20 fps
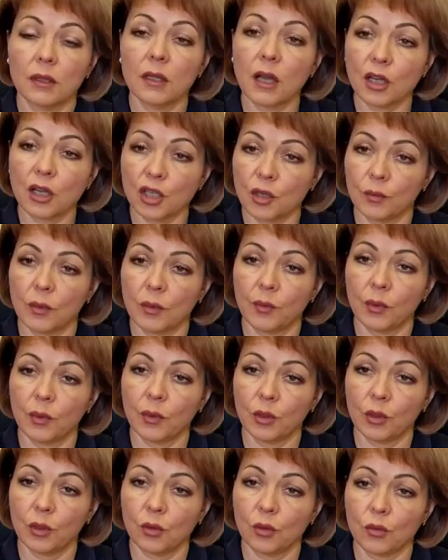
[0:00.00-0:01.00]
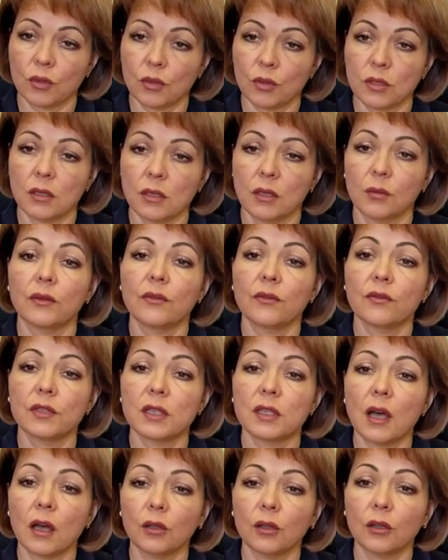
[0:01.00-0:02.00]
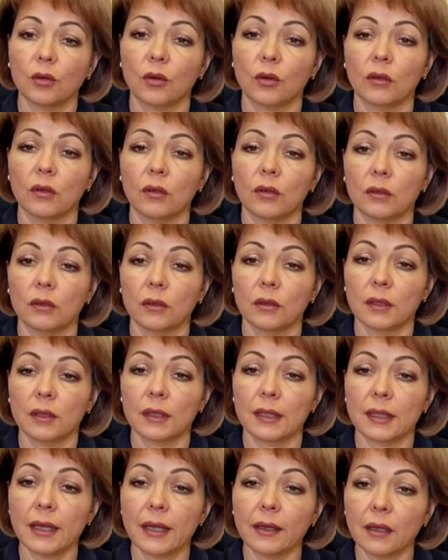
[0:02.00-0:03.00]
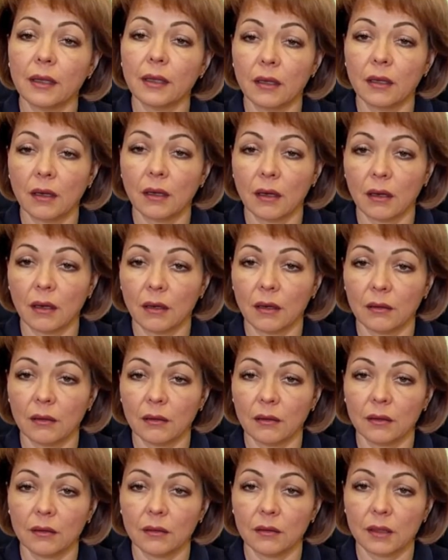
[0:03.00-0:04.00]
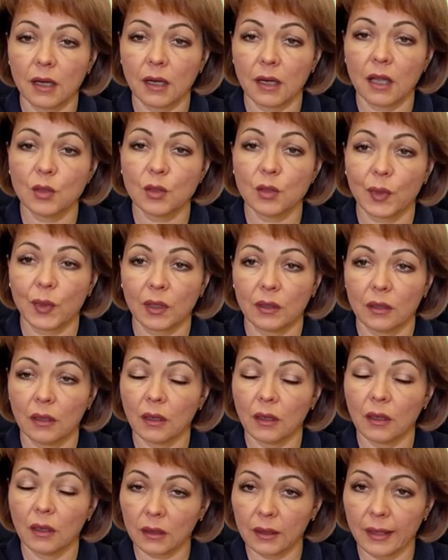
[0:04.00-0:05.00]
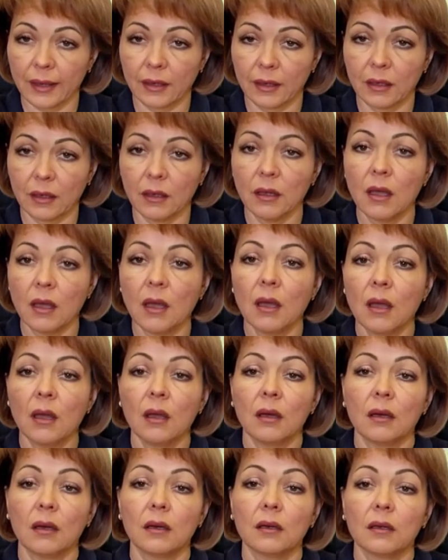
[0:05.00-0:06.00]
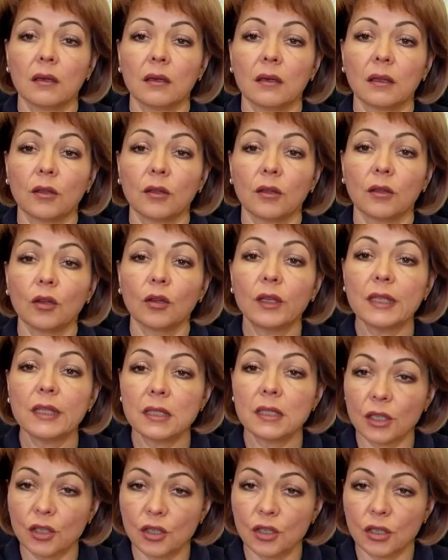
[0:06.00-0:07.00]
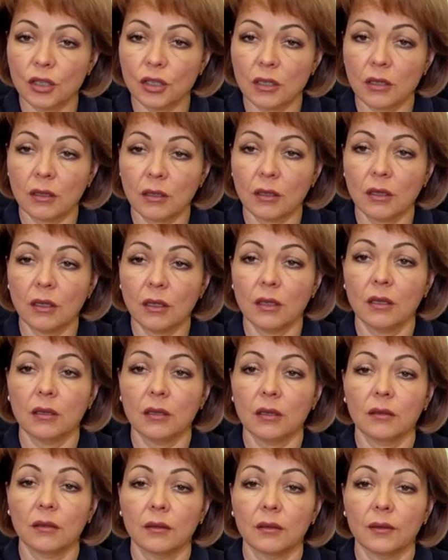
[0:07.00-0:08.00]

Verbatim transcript: is that under fire control of our troops, we currently have a couple of transportation arteries.